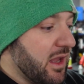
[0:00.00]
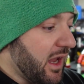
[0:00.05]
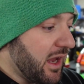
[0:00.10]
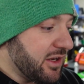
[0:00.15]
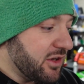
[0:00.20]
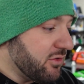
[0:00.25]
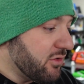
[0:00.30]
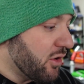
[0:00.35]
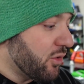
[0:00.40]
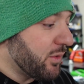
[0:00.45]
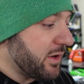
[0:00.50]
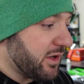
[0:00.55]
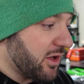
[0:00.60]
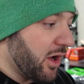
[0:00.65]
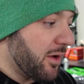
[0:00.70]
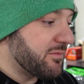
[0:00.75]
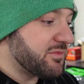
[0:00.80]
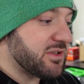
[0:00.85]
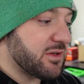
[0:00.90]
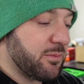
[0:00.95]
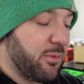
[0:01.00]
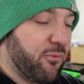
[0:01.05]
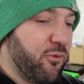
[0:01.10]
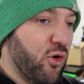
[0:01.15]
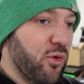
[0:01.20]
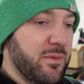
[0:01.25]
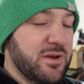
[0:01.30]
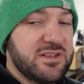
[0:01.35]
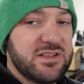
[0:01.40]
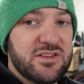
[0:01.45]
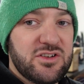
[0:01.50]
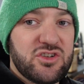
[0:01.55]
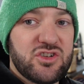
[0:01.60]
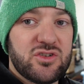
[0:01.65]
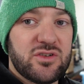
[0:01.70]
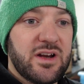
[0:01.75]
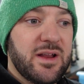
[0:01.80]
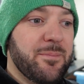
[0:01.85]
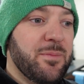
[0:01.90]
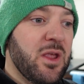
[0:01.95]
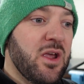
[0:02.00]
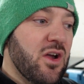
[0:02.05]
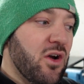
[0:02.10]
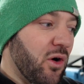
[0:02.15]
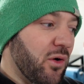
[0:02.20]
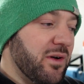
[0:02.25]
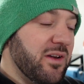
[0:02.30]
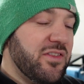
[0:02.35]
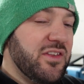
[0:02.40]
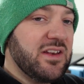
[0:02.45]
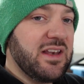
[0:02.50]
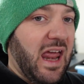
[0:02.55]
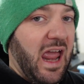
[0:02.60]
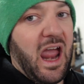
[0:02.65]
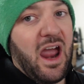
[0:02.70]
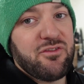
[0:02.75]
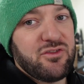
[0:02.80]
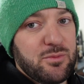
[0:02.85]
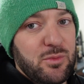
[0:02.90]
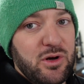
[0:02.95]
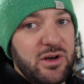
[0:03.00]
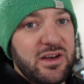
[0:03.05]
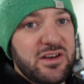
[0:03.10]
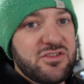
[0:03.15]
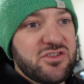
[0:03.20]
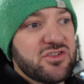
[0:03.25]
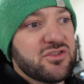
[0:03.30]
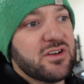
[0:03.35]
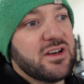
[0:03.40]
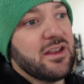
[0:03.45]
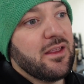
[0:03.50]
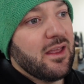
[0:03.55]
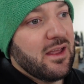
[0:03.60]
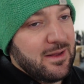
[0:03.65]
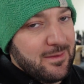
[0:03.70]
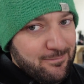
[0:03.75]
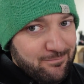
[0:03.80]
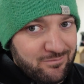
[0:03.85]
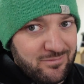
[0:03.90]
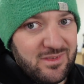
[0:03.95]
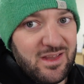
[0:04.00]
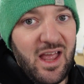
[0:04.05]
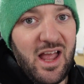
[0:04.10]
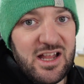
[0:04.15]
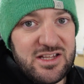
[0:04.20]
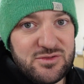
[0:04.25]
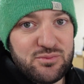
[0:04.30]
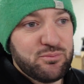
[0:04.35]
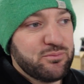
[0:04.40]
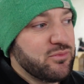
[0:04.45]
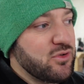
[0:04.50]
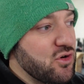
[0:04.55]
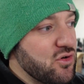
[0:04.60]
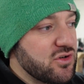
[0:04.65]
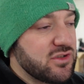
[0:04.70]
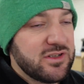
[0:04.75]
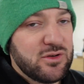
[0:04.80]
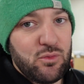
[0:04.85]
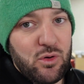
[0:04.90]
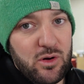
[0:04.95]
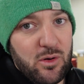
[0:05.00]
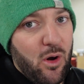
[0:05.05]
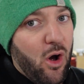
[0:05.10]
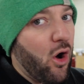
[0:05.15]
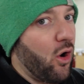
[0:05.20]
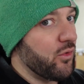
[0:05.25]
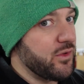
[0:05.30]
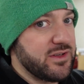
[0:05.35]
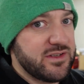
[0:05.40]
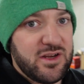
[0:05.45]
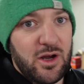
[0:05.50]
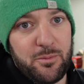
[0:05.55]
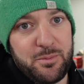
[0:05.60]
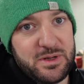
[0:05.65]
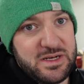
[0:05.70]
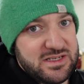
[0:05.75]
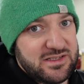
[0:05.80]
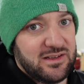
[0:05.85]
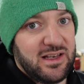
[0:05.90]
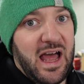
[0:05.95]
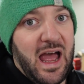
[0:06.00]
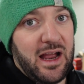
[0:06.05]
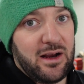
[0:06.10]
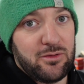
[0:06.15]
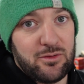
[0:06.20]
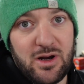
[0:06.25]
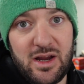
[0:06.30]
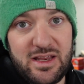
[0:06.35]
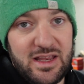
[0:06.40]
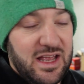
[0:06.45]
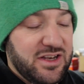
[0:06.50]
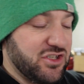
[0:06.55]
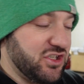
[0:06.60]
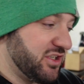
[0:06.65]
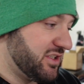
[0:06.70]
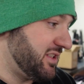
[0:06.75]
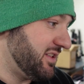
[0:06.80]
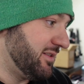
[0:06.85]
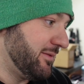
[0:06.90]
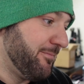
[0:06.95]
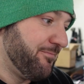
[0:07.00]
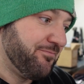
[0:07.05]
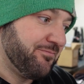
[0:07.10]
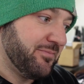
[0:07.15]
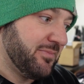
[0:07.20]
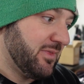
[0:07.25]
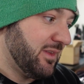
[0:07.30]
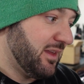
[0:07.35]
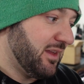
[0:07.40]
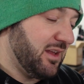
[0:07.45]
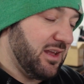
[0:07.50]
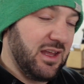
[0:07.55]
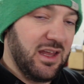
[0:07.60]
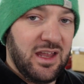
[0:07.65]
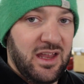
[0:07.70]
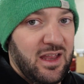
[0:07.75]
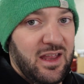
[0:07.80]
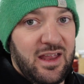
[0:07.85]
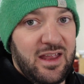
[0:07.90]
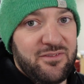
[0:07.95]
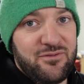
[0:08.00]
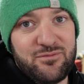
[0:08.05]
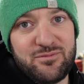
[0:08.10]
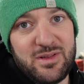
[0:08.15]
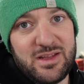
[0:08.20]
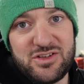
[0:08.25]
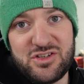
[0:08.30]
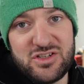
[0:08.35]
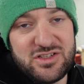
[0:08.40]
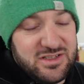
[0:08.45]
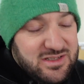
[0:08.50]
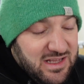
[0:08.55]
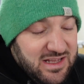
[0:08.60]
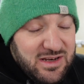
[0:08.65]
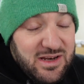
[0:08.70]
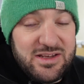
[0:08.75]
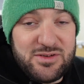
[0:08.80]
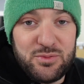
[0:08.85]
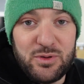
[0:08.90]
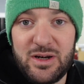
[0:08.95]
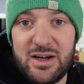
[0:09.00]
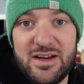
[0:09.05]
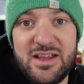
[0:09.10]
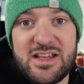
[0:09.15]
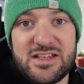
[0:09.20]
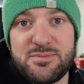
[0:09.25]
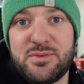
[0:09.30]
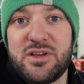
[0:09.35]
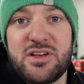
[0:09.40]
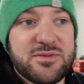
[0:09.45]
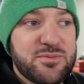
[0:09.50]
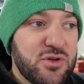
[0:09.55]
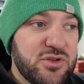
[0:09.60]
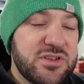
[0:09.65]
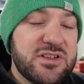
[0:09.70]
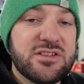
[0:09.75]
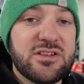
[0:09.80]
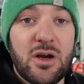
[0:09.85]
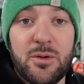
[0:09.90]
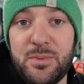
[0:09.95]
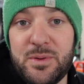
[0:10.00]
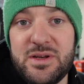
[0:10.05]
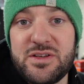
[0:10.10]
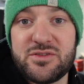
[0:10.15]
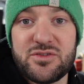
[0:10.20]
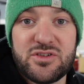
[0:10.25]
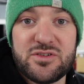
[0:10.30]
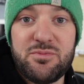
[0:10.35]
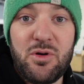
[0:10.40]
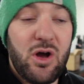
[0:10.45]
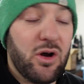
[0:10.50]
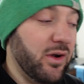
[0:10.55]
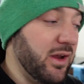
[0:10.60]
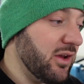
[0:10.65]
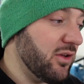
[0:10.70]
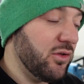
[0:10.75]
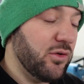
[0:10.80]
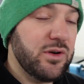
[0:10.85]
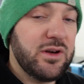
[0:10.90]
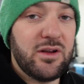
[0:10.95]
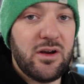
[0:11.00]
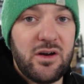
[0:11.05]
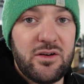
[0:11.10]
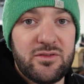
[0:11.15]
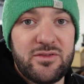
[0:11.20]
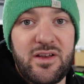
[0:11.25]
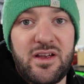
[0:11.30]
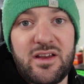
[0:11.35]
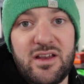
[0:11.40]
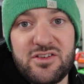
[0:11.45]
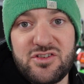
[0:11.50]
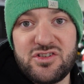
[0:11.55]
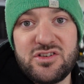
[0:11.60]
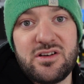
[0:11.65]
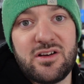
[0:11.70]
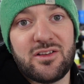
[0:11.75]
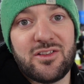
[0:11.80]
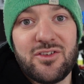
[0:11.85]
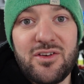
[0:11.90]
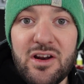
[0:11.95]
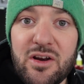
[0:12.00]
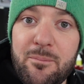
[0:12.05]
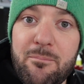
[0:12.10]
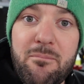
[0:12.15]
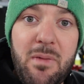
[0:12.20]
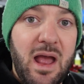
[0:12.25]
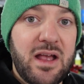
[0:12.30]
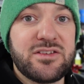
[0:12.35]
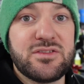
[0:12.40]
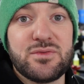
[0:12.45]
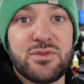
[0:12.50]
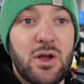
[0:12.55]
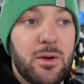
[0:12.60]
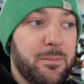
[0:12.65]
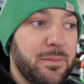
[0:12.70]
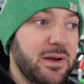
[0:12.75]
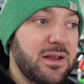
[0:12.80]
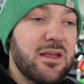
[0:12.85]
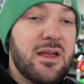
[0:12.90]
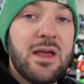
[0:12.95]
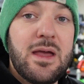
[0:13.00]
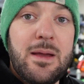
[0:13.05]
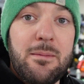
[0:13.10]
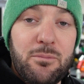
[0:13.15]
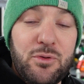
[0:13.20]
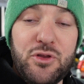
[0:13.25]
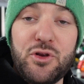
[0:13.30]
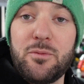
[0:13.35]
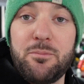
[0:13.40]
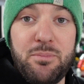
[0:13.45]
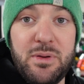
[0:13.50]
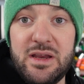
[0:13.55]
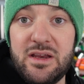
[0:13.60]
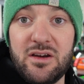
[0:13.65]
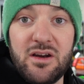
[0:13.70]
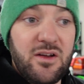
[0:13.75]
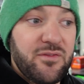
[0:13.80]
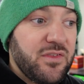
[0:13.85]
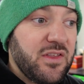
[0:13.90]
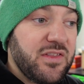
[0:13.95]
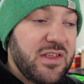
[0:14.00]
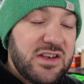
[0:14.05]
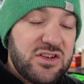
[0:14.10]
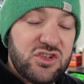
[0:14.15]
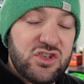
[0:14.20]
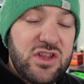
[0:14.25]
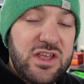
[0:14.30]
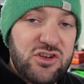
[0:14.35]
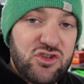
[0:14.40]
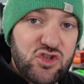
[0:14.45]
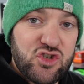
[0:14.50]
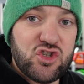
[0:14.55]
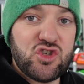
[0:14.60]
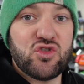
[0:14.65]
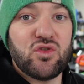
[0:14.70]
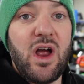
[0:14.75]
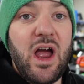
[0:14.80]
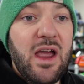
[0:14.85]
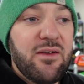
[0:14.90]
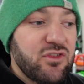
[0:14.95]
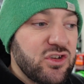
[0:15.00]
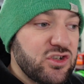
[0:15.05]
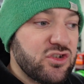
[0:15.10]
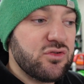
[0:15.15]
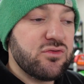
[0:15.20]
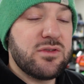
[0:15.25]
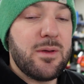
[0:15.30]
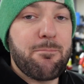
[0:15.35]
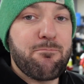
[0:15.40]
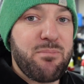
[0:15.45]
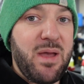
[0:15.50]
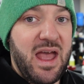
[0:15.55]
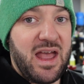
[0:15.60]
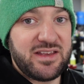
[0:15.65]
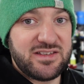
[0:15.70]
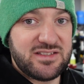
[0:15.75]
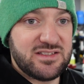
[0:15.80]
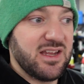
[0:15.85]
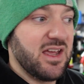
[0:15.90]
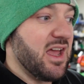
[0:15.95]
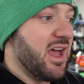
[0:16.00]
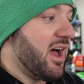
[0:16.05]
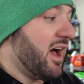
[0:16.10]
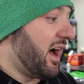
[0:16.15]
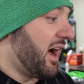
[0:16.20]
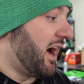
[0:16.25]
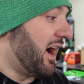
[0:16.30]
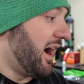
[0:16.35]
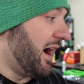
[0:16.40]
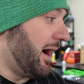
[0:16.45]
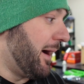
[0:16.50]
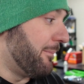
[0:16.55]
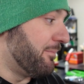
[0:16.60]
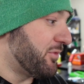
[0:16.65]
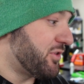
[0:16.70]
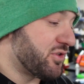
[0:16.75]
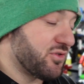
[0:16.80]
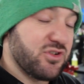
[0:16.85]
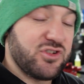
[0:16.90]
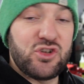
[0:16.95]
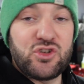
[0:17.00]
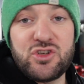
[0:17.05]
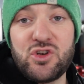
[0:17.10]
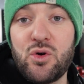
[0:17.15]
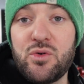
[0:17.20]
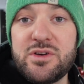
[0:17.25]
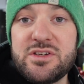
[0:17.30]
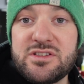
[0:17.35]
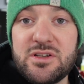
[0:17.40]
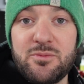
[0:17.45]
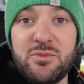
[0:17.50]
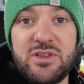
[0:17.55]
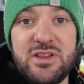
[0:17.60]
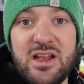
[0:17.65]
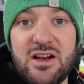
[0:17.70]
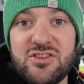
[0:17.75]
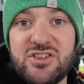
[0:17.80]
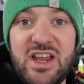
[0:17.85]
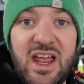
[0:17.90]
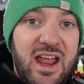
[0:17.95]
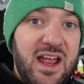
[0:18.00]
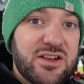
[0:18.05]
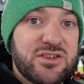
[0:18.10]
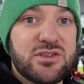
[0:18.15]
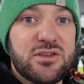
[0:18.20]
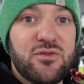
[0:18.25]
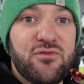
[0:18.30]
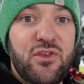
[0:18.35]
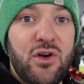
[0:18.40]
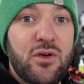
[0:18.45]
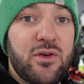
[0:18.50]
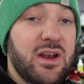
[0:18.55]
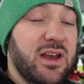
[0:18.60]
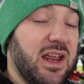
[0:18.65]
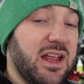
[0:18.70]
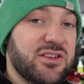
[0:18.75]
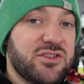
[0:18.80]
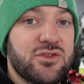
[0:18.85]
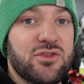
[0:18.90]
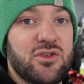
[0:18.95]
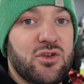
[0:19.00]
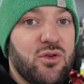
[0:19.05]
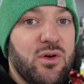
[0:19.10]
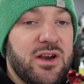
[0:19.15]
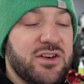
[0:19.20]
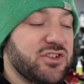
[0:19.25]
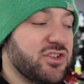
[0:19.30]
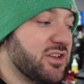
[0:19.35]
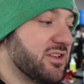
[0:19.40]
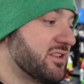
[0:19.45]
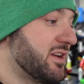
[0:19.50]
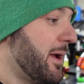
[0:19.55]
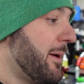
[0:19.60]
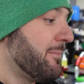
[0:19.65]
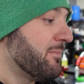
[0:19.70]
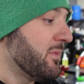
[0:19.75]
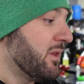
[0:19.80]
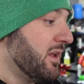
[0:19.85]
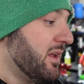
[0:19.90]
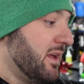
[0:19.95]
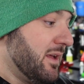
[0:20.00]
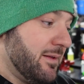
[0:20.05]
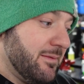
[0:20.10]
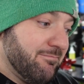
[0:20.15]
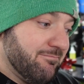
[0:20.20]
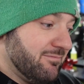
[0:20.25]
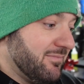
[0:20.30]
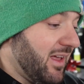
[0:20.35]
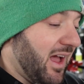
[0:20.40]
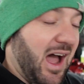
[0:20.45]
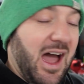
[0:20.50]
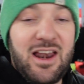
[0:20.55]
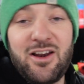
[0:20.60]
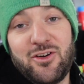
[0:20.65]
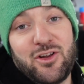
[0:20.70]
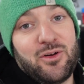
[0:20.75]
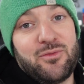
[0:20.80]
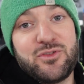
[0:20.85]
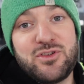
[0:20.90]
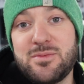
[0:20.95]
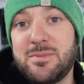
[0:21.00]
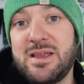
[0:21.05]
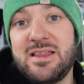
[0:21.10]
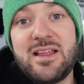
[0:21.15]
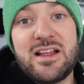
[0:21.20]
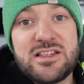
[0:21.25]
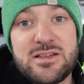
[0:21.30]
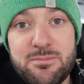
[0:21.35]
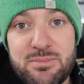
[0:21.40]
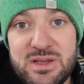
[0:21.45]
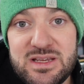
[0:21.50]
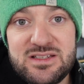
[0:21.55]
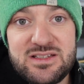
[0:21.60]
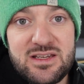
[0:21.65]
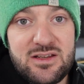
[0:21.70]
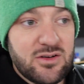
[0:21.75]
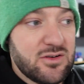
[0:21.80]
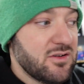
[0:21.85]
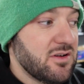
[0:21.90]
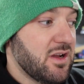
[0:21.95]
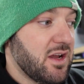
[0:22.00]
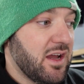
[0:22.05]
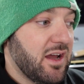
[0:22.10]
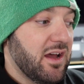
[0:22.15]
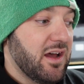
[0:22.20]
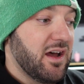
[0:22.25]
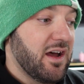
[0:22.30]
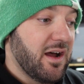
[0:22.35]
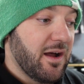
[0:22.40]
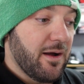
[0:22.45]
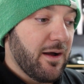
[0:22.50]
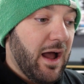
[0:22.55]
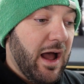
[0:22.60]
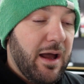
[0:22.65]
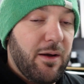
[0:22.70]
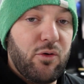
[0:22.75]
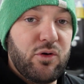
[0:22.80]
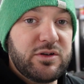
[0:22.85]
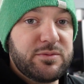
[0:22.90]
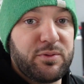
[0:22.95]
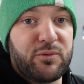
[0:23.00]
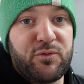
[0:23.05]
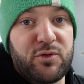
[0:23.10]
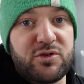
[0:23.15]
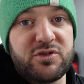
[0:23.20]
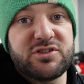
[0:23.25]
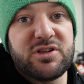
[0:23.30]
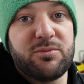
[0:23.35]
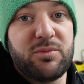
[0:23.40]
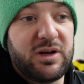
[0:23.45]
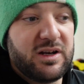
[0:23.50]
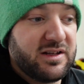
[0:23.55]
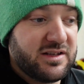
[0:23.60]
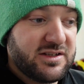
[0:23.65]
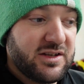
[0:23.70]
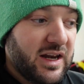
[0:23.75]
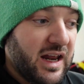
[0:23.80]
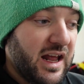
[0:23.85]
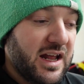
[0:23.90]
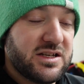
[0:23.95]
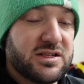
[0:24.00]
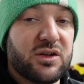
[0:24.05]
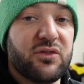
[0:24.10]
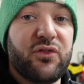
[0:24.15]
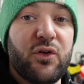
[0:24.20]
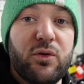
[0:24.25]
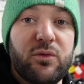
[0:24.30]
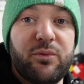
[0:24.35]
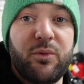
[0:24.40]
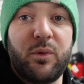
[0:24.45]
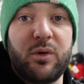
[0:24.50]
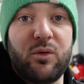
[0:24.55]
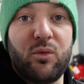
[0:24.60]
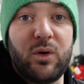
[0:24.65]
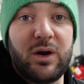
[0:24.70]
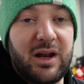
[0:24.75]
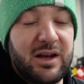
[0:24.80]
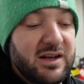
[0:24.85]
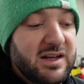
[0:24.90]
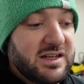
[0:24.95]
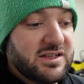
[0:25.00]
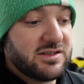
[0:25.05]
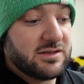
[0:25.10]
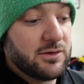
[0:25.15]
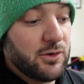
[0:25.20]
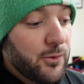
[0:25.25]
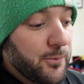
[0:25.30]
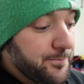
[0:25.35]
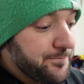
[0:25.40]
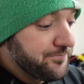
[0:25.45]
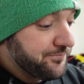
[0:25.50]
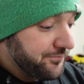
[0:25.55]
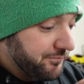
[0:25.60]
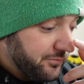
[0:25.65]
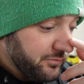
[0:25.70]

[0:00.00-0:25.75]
And you know, when it comes to the performance industry or anything in the aftermarket industry, that's usually where all these companies lack, right? It is what it is, because most of these companies are small, including AutoTech Engineering. They're not a massive company, but they're big enough that they strive to do the best. So there's also always someone there to answer the phone and answer your questions. I don't know, to me, that's a big deal. I always prefer somebody that's gonna answer the phone for me when I need to.